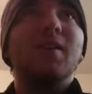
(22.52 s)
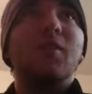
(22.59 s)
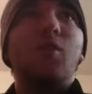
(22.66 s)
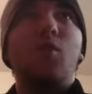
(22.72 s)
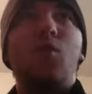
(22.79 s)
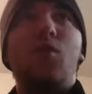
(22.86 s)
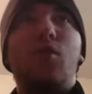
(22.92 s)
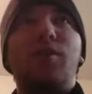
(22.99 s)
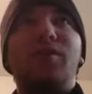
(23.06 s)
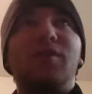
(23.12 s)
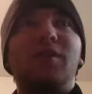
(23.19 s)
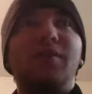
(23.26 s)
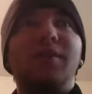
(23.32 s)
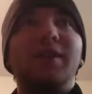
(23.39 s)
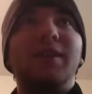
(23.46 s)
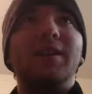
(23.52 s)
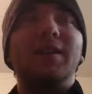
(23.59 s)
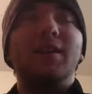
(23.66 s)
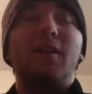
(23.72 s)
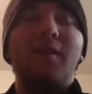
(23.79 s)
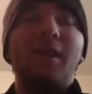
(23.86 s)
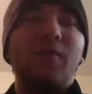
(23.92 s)
or it's going to be, you
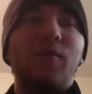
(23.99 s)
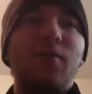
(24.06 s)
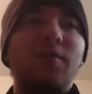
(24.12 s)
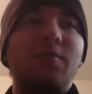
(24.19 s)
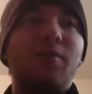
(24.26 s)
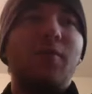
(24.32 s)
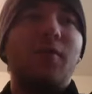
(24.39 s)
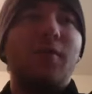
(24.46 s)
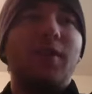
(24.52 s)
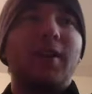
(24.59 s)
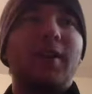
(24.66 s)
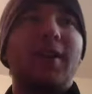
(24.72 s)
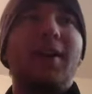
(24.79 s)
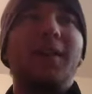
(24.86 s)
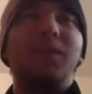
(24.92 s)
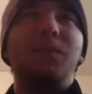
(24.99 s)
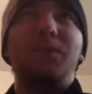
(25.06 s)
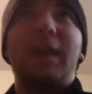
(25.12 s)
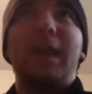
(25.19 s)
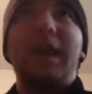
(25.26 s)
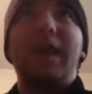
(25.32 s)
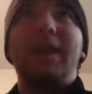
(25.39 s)
know, about woodboring.
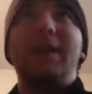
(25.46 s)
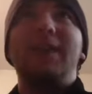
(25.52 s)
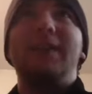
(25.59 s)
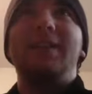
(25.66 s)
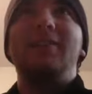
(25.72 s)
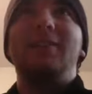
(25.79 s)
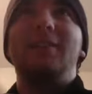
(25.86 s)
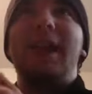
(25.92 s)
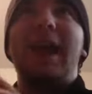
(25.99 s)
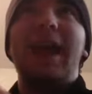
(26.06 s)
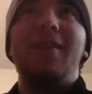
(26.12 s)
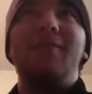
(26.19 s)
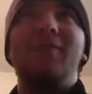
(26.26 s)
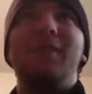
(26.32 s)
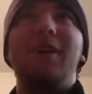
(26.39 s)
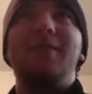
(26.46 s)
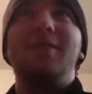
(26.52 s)
And it's going to have, like,